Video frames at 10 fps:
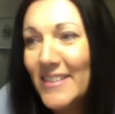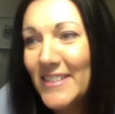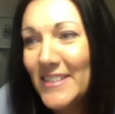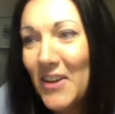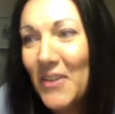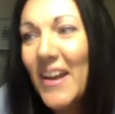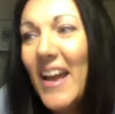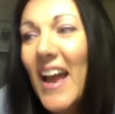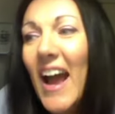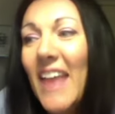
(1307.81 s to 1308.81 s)
so
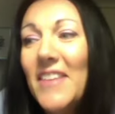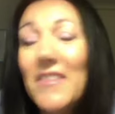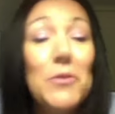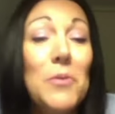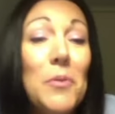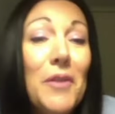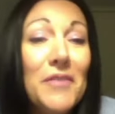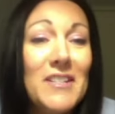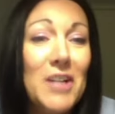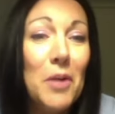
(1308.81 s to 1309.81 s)
I think this will be
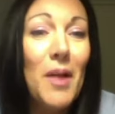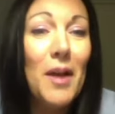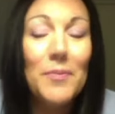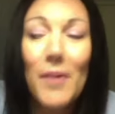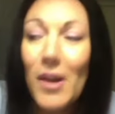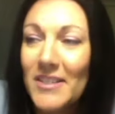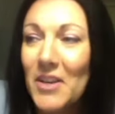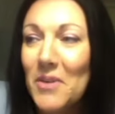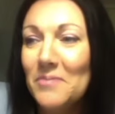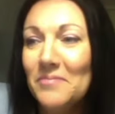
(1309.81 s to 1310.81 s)
perfect in our black box, though.